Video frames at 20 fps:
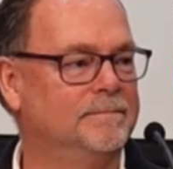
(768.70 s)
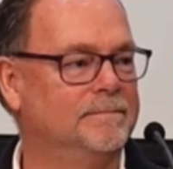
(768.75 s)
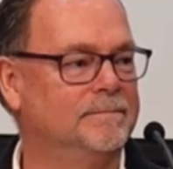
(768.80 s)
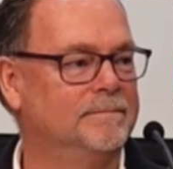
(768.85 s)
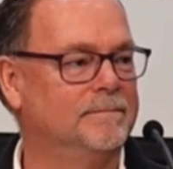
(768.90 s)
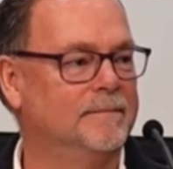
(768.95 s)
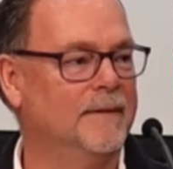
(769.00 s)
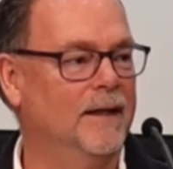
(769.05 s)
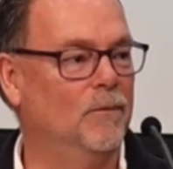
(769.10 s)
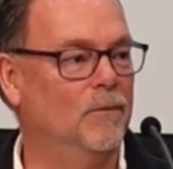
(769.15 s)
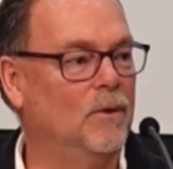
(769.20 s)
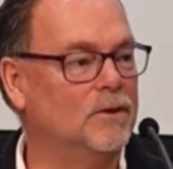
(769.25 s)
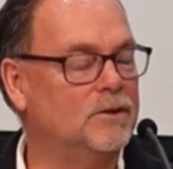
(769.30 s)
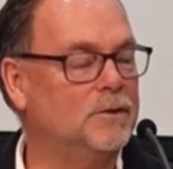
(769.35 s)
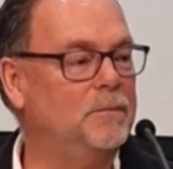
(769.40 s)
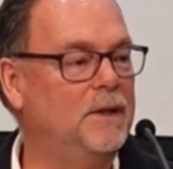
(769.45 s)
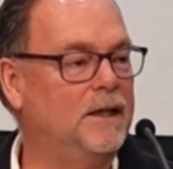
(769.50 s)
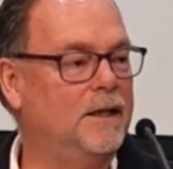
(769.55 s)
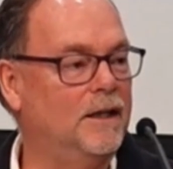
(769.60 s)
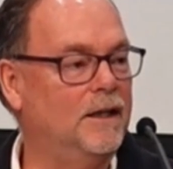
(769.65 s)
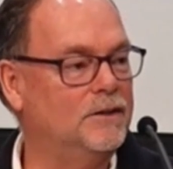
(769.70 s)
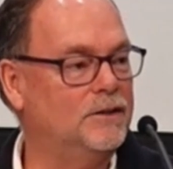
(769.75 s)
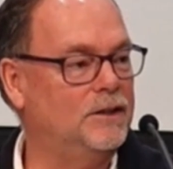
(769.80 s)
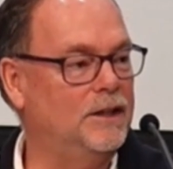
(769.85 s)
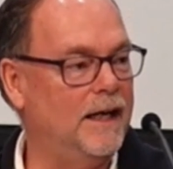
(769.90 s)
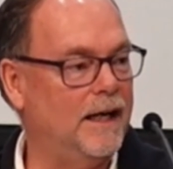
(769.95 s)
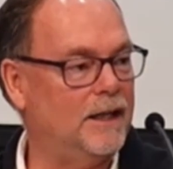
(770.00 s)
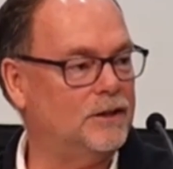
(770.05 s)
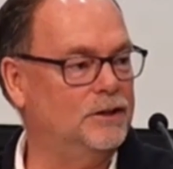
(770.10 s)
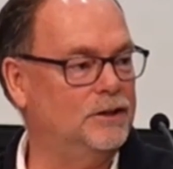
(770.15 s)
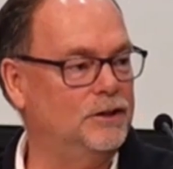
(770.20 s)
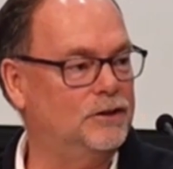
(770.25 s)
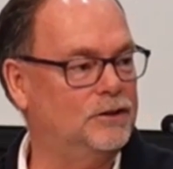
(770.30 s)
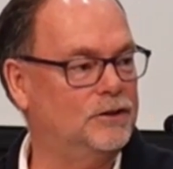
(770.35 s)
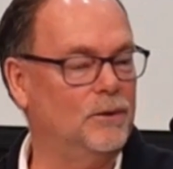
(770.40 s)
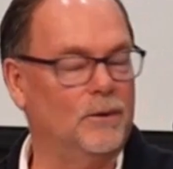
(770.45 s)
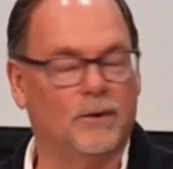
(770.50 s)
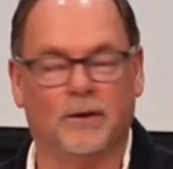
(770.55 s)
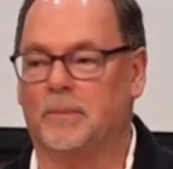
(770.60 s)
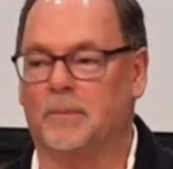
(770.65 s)
It wasn't because he actually
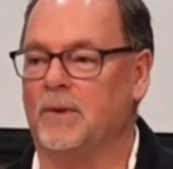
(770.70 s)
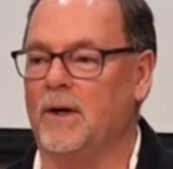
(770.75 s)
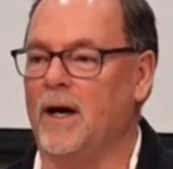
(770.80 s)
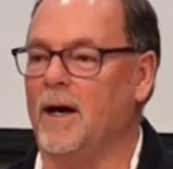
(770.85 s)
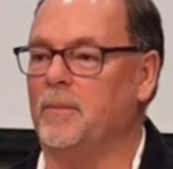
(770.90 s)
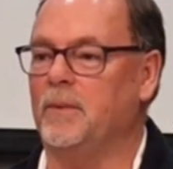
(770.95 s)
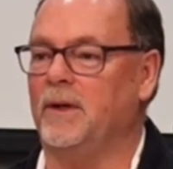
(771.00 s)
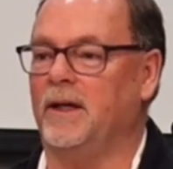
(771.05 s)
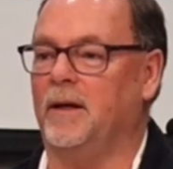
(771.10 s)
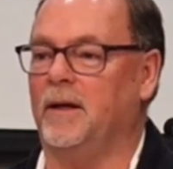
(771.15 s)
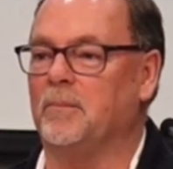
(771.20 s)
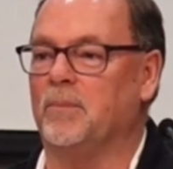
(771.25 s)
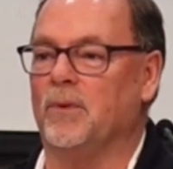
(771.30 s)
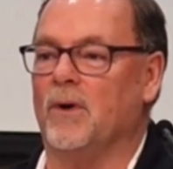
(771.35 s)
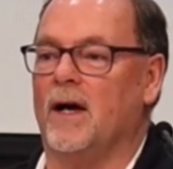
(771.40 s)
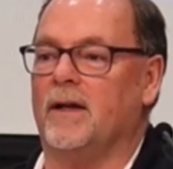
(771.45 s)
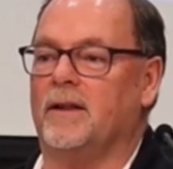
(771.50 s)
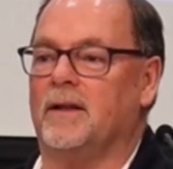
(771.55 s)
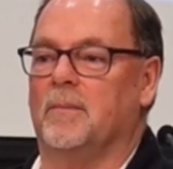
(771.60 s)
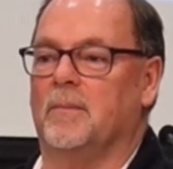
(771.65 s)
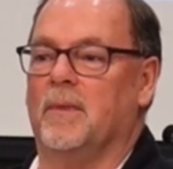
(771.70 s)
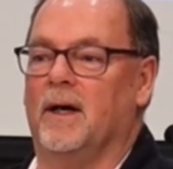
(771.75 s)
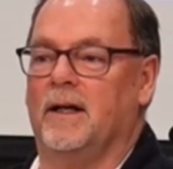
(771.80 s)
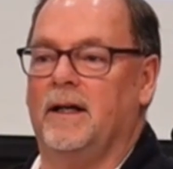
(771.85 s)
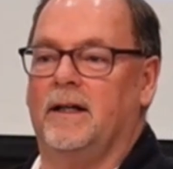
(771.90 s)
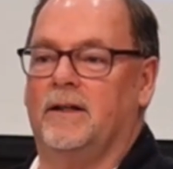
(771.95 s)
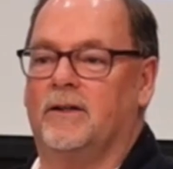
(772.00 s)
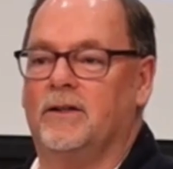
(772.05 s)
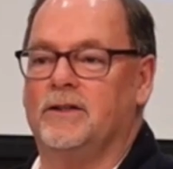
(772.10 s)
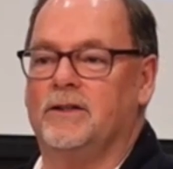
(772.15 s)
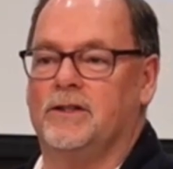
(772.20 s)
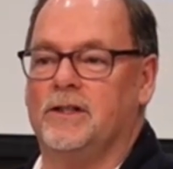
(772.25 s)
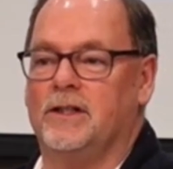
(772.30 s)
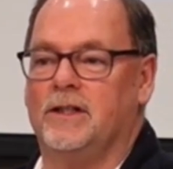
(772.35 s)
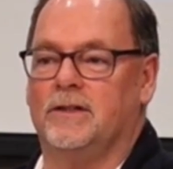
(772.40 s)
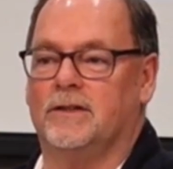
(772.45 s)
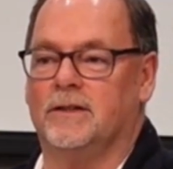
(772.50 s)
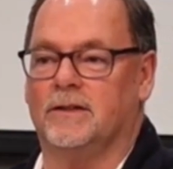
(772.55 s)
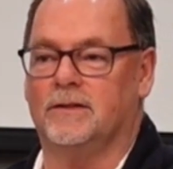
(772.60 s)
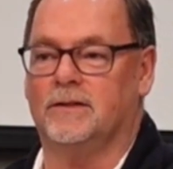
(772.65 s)
sold the property and brought the money to
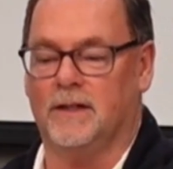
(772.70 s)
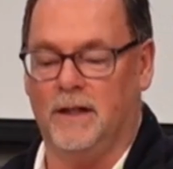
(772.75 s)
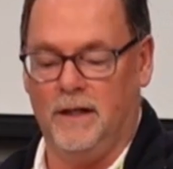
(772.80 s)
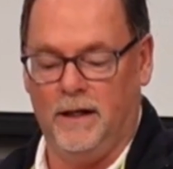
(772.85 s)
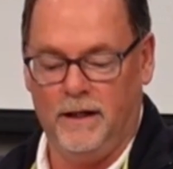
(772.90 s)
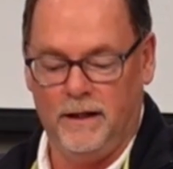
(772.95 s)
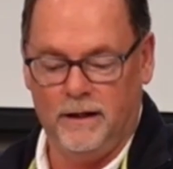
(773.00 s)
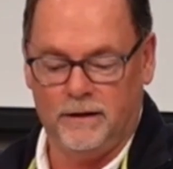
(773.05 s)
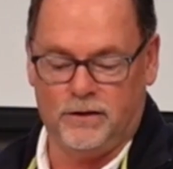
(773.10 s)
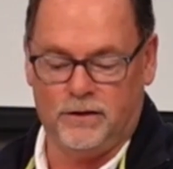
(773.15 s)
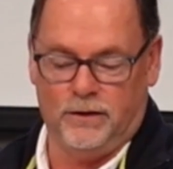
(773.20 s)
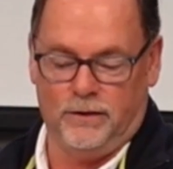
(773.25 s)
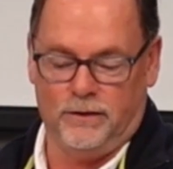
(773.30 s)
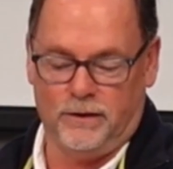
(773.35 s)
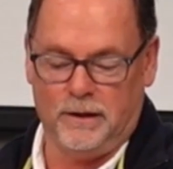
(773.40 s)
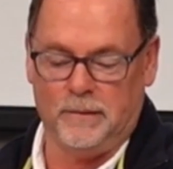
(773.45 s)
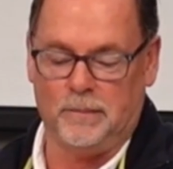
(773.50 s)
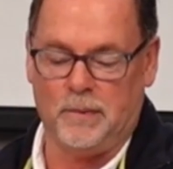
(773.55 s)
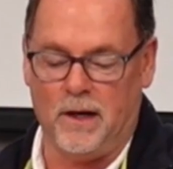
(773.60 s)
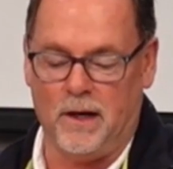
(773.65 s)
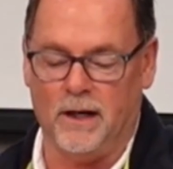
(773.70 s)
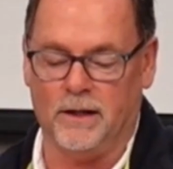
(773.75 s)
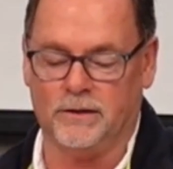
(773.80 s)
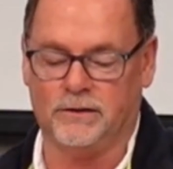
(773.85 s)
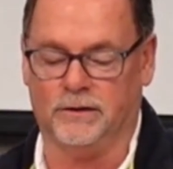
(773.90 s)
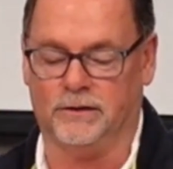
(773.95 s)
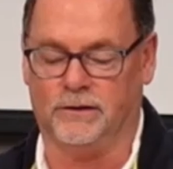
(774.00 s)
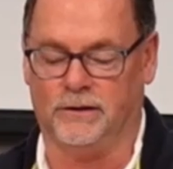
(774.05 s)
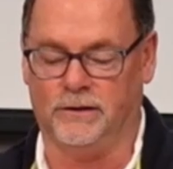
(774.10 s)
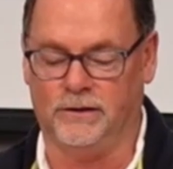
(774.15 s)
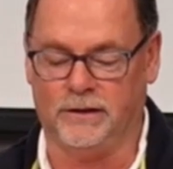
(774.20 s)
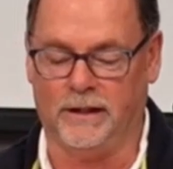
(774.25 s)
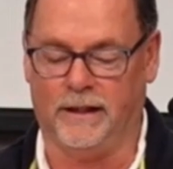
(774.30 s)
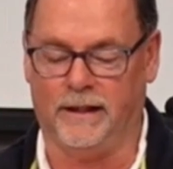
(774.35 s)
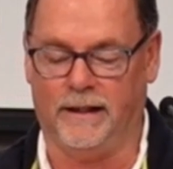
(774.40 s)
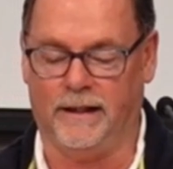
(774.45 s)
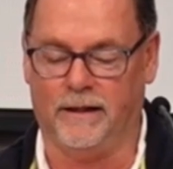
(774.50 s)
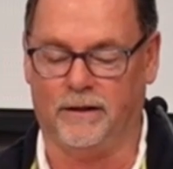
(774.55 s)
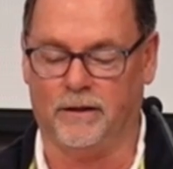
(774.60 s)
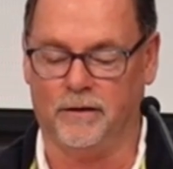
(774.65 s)
Jesus, to the apostles, and set
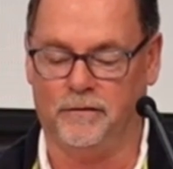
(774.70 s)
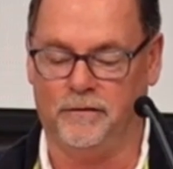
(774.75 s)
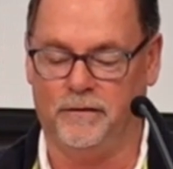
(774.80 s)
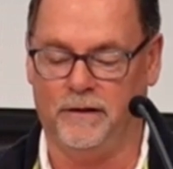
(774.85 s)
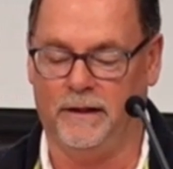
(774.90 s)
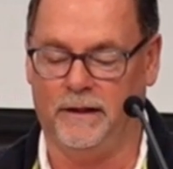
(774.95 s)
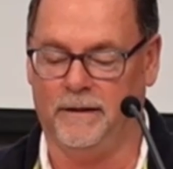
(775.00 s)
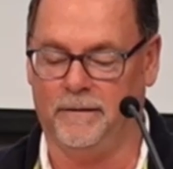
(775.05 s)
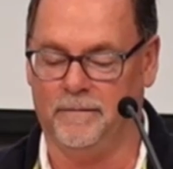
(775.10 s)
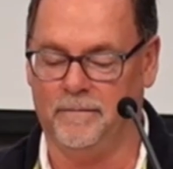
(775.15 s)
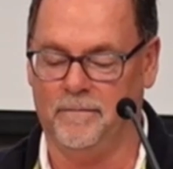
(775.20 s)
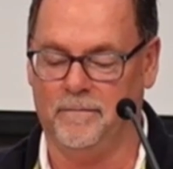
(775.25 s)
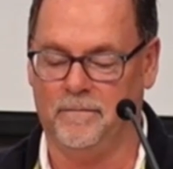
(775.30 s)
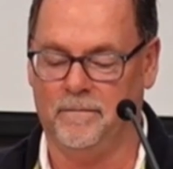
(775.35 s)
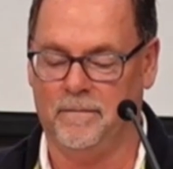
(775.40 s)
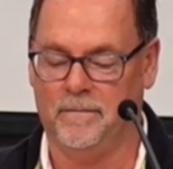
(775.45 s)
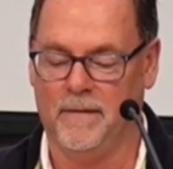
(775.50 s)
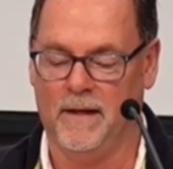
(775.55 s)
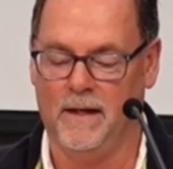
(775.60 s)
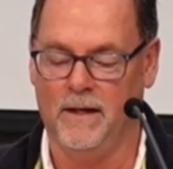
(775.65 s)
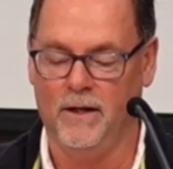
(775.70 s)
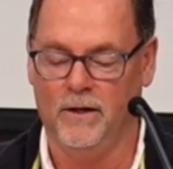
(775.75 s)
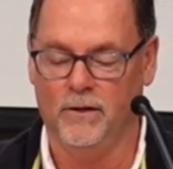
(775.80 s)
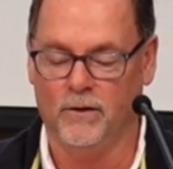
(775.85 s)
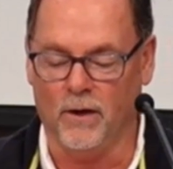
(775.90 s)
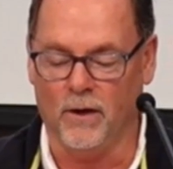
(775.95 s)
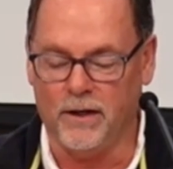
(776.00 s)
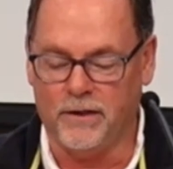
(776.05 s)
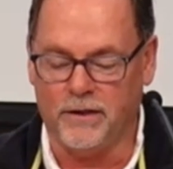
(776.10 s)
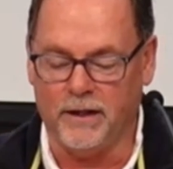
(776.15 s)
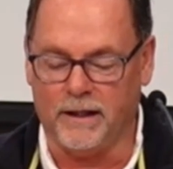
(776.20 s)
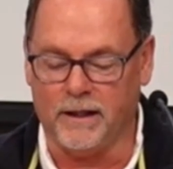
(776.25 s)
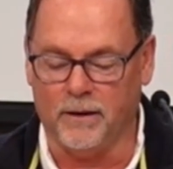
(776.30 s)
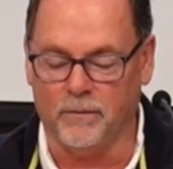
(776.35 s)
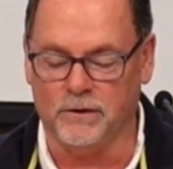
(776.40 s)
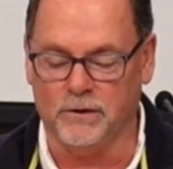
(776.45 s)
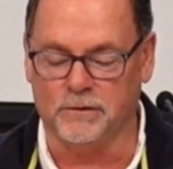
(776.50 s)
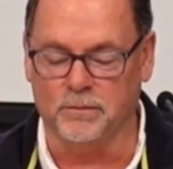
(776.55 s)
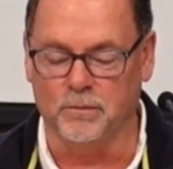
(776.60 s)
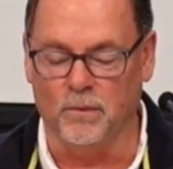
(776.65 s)
it at their feet. No, I think it
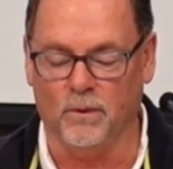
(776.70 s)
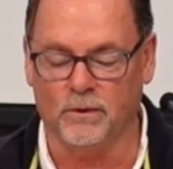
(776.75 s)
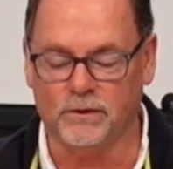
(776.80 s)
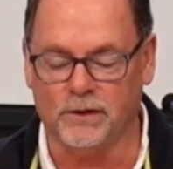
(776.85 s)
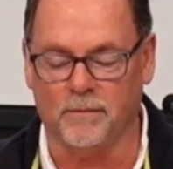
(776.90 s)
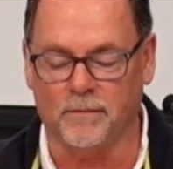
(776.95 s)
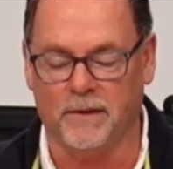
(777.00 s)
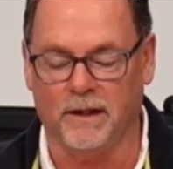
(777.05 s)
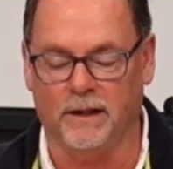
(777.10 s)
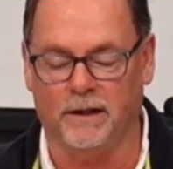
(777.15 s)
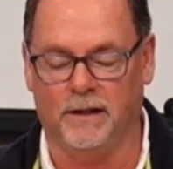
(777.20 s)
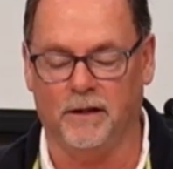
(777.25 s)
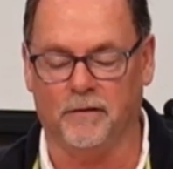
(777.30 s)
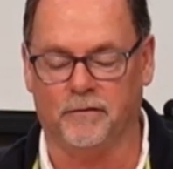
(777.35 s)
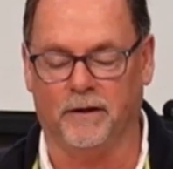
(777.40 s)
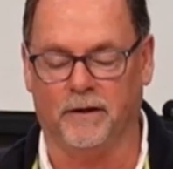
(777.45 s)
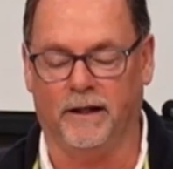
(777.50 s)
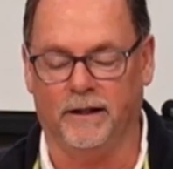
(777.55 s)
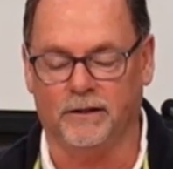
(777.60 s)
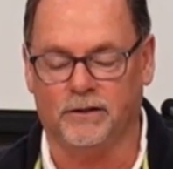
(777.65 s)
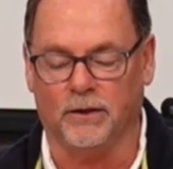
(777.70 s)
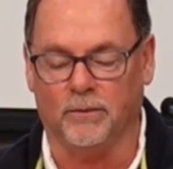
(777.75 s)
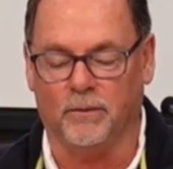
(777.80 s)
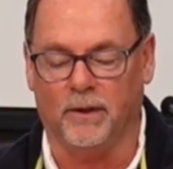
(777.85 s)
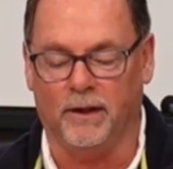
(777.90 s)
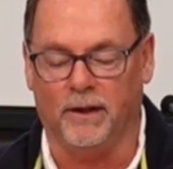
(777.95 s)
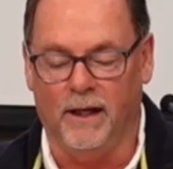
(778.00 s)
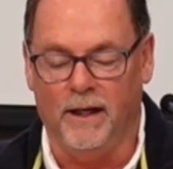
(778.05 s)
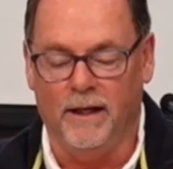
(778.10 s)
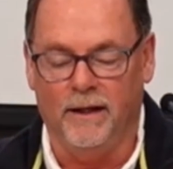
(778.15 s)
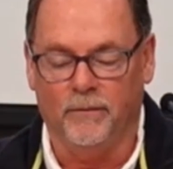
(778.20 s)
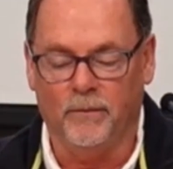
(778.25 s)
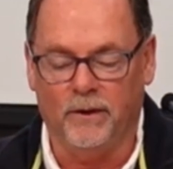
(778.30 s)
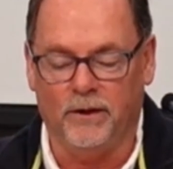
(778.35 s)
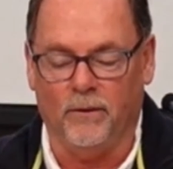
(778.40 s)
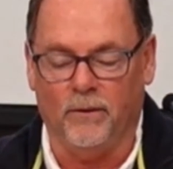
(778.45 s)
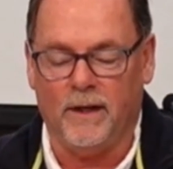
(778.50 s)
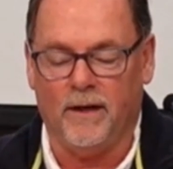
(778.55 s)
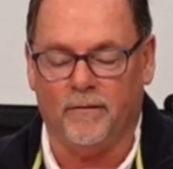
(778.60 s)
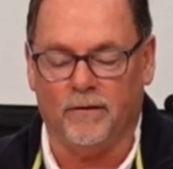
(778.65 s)
was something different. And so when we
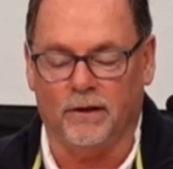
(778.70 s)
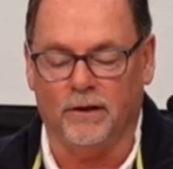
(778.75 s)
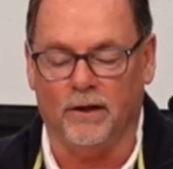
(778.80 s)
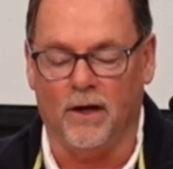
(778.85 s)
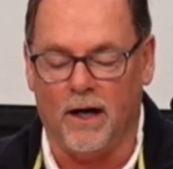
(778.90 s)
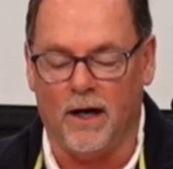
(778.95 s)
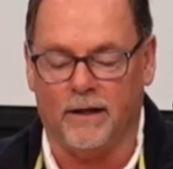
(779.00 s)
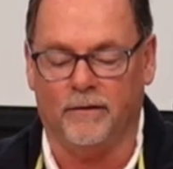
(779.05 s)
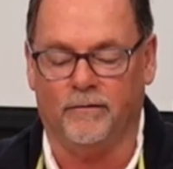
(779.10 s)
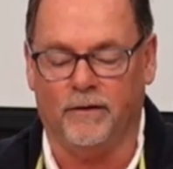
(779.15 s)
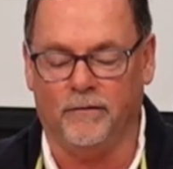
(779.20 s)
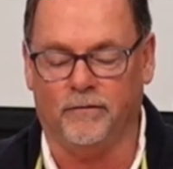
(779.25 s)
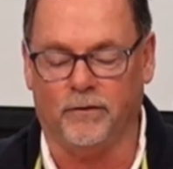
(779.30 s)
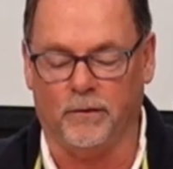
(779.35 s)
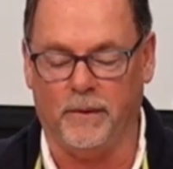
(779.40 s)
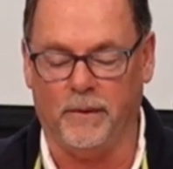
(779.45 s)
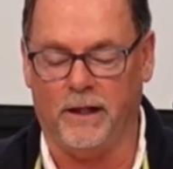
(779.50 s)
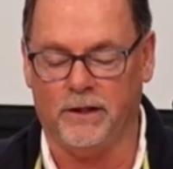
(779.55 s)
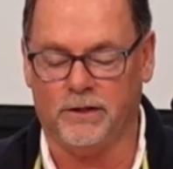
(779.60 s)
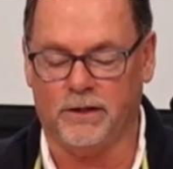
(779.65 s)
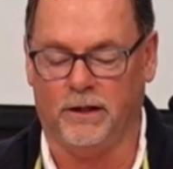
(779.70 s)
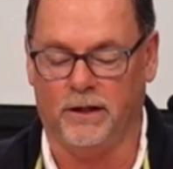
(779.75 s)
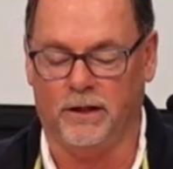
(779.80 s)
don't have a lot of information here,